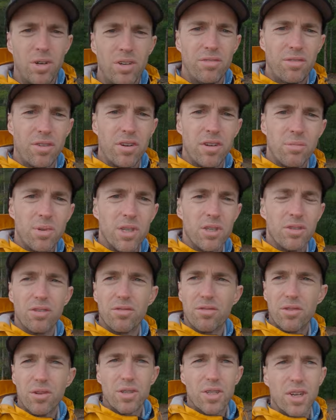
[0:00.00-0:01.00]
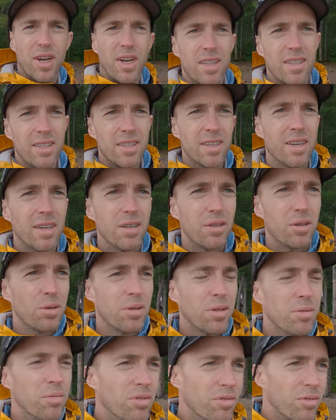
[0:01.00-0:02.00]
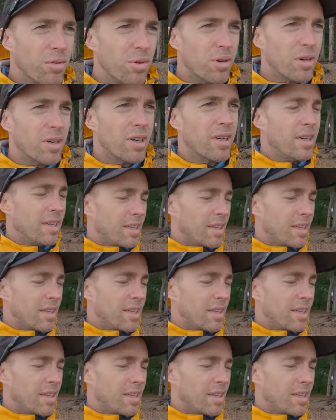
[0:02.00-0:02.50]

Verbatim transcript: right in front of me is the first island that I showed you before.